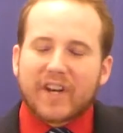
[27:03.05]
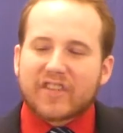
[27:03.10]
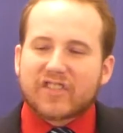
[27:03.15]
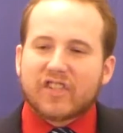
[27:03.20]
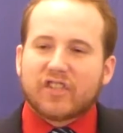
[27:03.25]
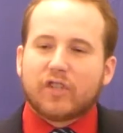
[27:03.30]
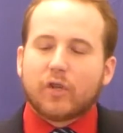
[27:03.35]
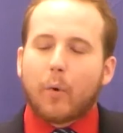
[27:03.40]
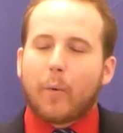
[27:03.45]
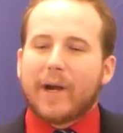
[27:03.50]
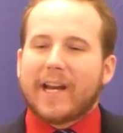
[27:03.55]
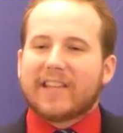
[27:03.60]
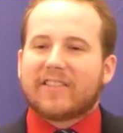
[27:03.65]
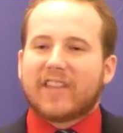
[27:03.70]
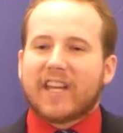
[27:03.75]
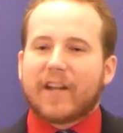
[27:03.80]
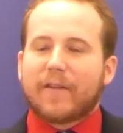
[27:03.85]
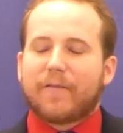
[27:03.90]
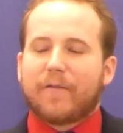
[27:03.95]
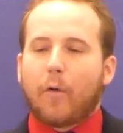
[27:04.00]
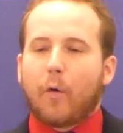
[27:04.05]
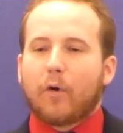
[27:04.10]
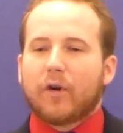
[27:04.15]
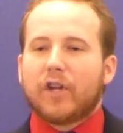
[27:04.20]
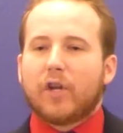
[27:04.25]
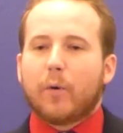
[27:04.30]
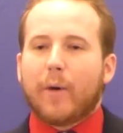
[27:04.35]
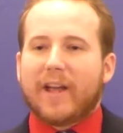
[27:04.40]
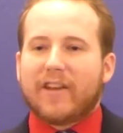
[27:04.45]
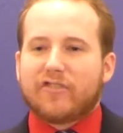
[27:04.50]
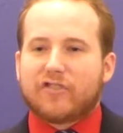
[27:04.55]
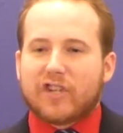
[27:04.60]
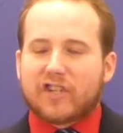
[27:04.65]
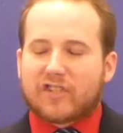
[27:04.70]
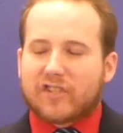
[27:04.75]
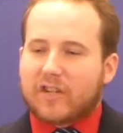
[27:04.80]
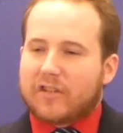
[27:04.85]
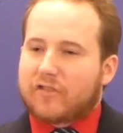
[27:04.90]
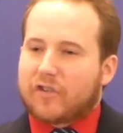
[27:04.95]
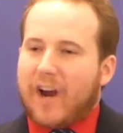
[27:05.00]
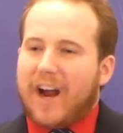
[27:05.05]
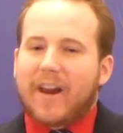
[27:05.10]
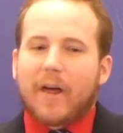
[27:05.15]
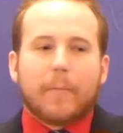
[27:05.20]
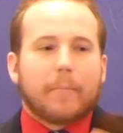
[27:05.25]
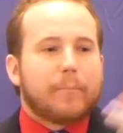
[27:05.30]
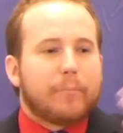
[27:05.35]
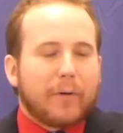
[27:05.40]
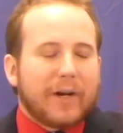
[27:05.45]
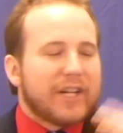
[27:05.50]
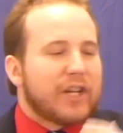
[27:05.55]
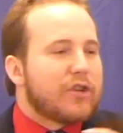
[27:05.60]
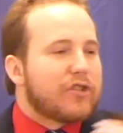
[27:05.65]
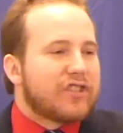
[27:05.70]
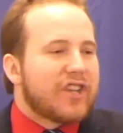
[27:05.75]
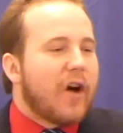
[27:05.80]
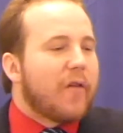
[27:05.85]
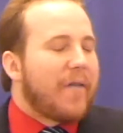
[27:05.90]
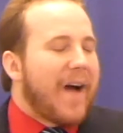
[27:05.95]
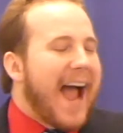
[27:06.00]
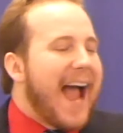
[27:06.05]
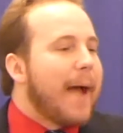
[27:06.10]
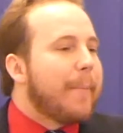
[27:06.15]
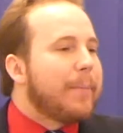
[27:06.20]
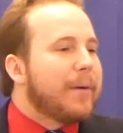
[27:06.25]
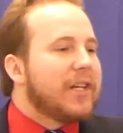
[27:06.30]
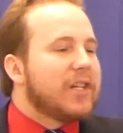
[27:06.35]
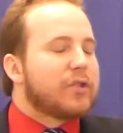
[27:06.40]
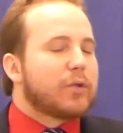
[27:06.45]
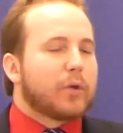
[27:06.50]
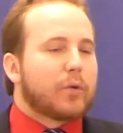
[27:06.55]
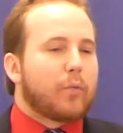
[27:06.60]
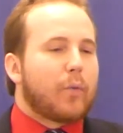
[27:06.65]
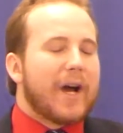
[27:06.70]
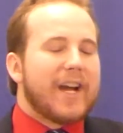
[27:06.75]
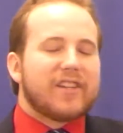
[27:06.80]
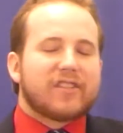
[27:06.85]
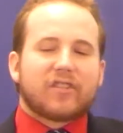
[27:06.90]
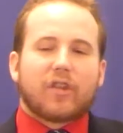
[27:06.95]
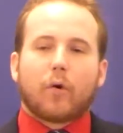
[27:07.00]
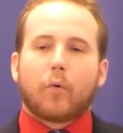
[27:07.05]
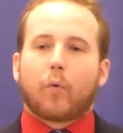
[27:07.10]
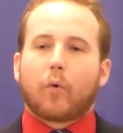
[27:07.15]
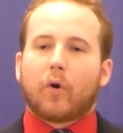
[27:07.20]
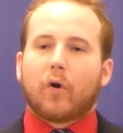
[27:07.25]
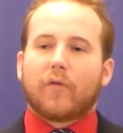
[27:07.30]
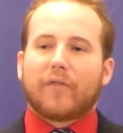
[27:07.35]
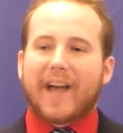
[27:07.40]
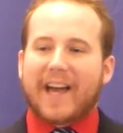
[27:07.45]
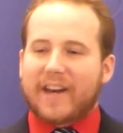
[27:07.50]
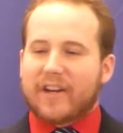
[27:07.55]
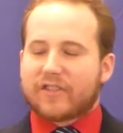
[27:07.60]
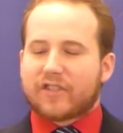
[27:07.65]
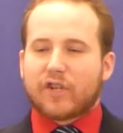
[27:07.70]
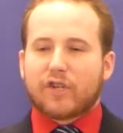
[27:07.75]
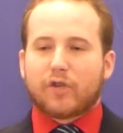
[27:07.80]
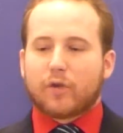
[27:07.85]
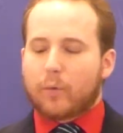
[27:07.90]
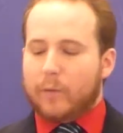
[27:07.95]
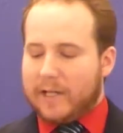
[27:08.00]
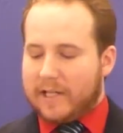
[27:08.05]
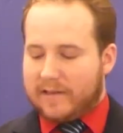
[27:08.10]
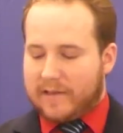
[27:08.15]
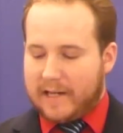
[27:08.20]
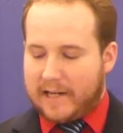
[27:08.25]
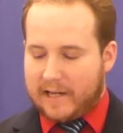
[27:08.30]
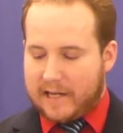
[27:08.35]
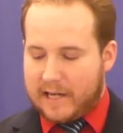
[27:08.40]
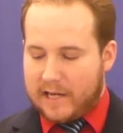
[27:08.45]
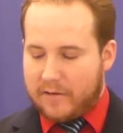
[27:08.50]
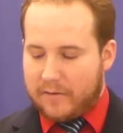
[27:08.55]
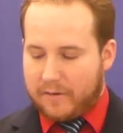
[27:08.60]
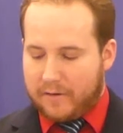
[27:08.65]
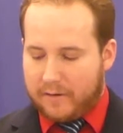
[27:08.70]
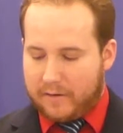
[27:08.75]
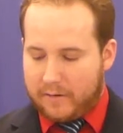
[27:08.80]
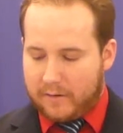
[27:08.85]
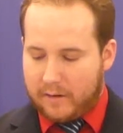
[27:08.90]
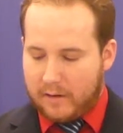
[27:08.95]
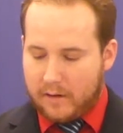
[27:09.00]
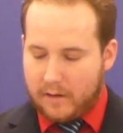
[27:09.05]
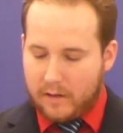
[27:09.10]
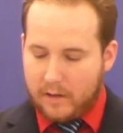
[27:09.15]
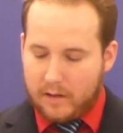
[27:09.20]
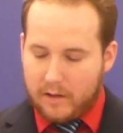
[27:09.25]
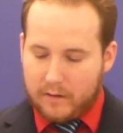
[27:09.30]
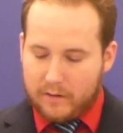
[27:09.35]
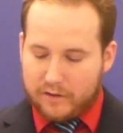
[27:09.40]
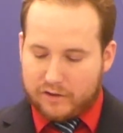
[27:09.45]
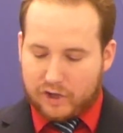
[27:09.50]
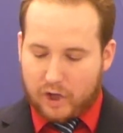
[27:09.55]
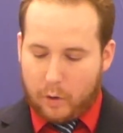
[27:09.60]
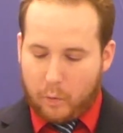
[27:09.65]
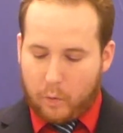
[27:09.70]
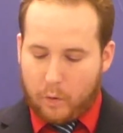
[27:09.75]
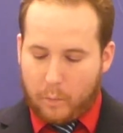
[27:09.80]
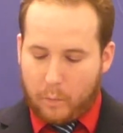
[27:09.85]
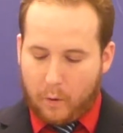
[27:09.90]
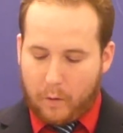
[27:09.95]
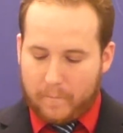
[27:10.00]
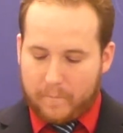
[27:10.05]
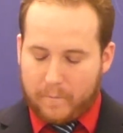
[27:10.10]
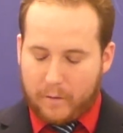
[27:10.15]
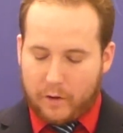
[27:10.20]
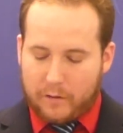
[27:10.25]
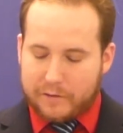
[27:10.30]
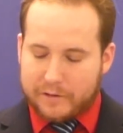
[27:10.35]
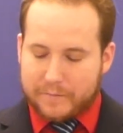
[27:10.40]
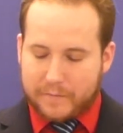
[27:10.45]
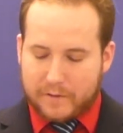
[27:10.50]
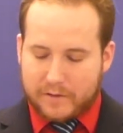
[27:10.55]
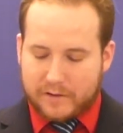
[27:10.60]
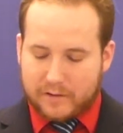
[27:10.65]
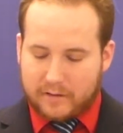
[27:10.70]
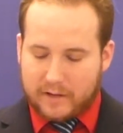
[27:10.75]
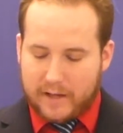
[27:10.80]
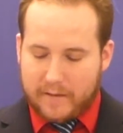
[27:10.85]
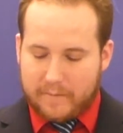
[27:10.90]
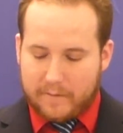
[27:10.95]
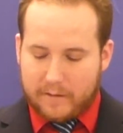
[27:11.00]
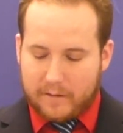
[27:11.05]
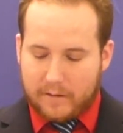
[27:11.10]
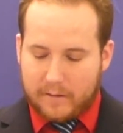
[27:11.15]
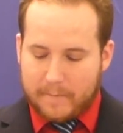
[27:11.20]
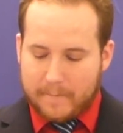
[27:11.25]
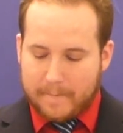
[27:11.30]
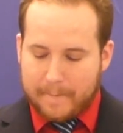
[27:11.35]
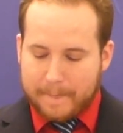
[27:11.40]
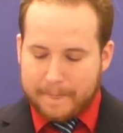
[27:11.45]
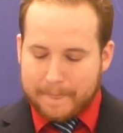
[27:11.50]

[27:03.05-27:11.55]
doesn't do anything for you, and just to try to bring yourself happiness with ways of the world, that doesn't do anything either. Let's go one more verse, verse 11.